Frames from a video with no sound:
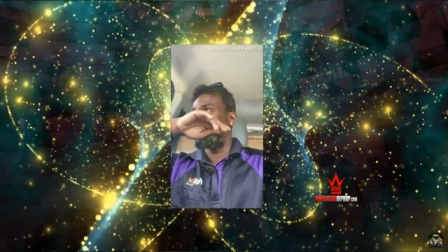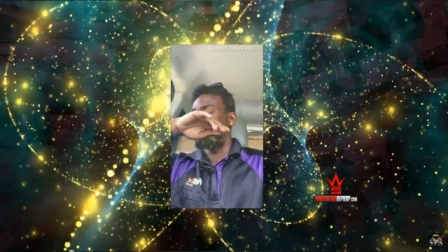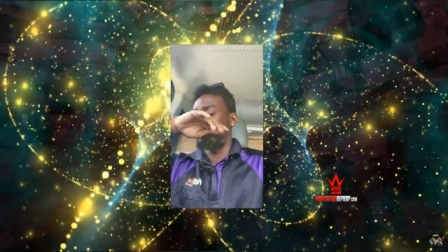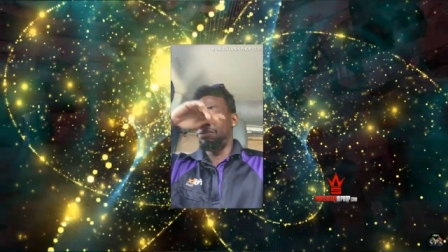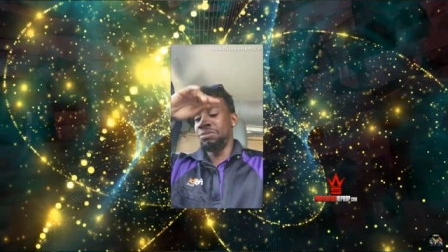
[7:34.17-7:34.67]

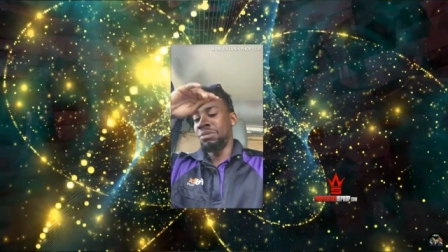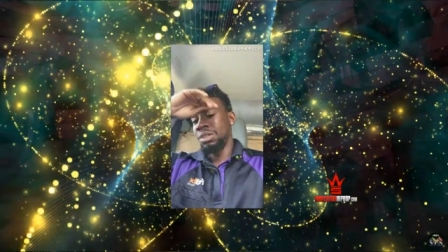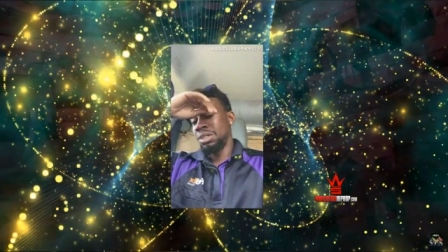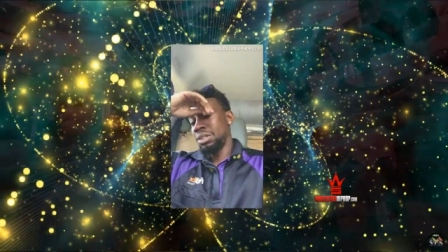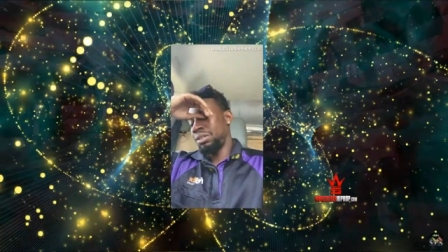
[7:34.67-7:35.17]
and he goes
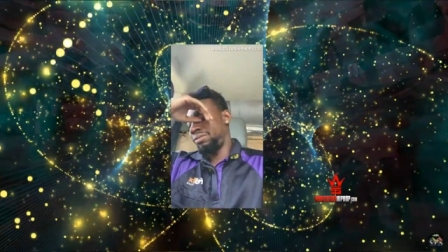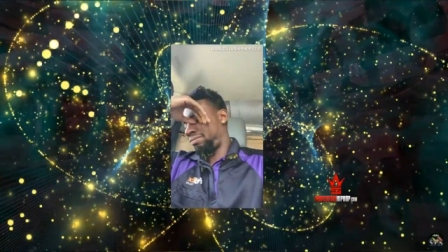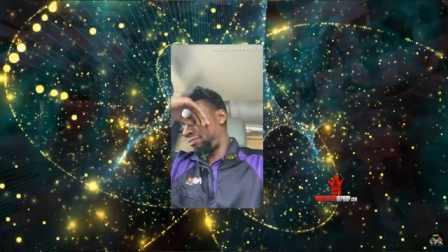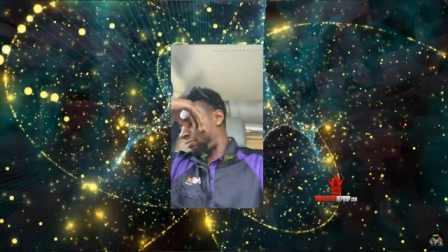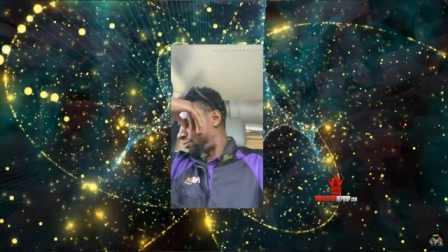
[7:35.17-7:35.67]
by the
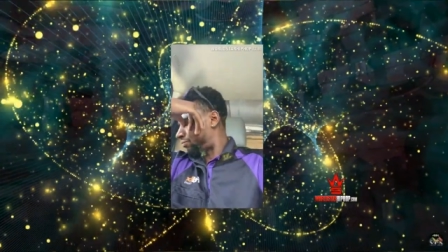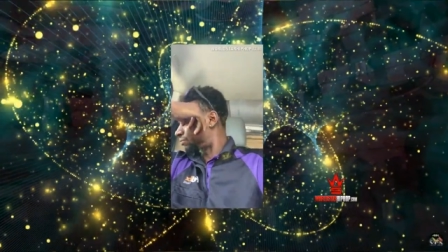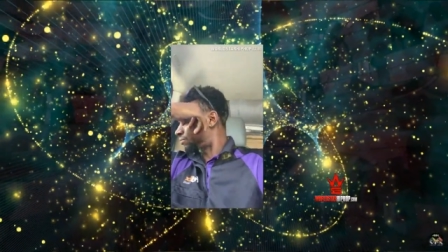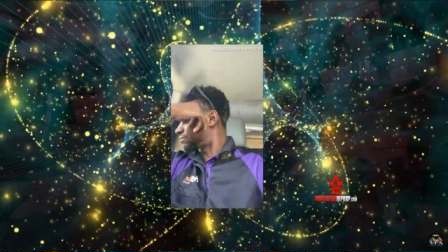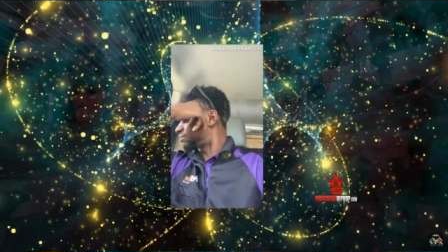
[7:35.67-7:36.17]
name of
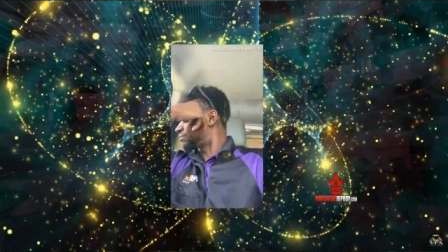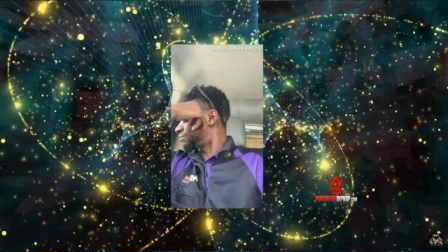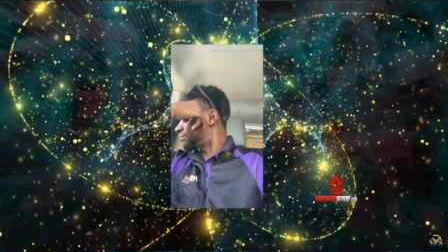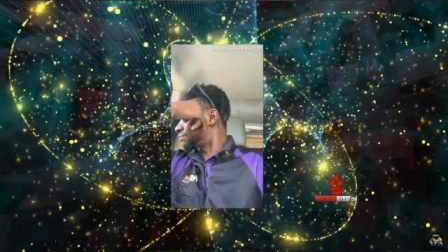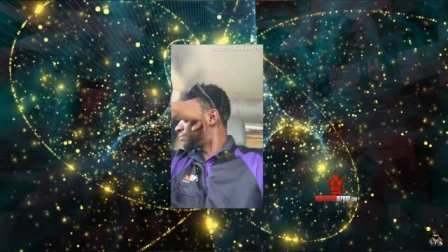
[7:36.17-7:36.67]
Brandon